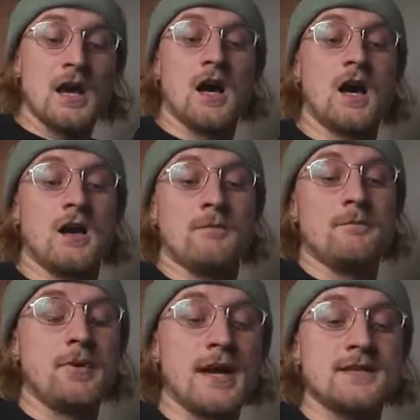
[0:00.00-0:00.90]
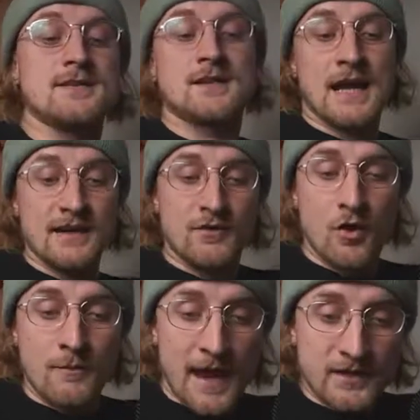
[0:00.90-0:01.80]
But kind of
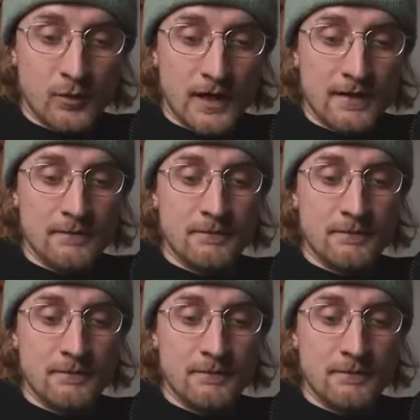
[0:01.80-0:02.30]
going back to what I